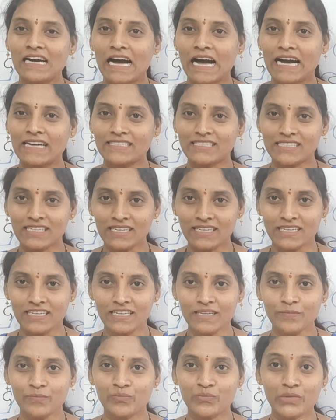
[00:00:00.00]

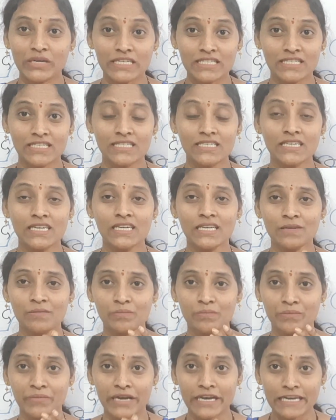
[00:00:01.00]
actually
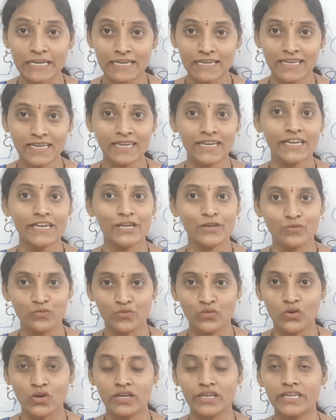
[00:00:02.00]
benzene mainly
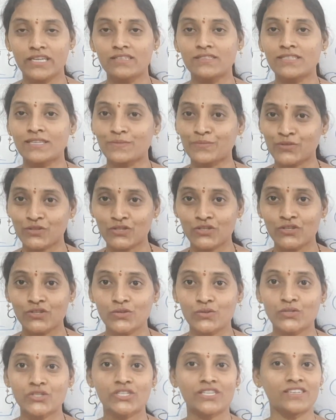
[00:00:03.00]
involved in
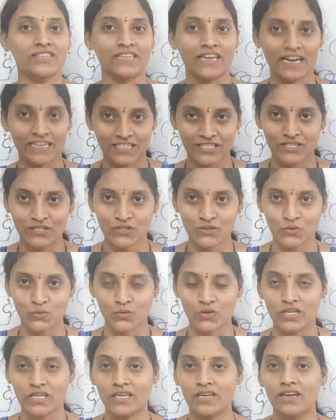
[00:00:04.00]
substitution reactions
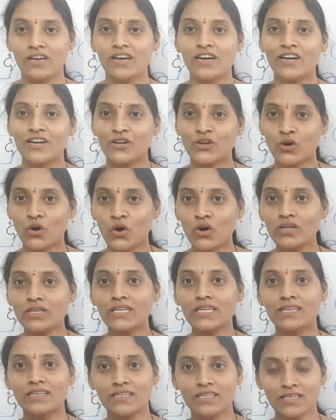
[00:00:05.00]
only, not
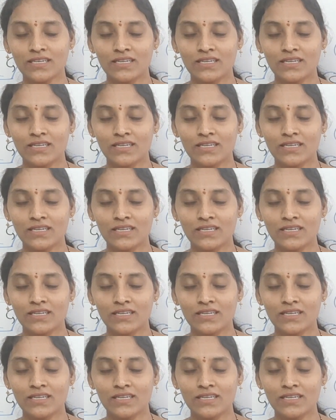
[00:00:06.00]
in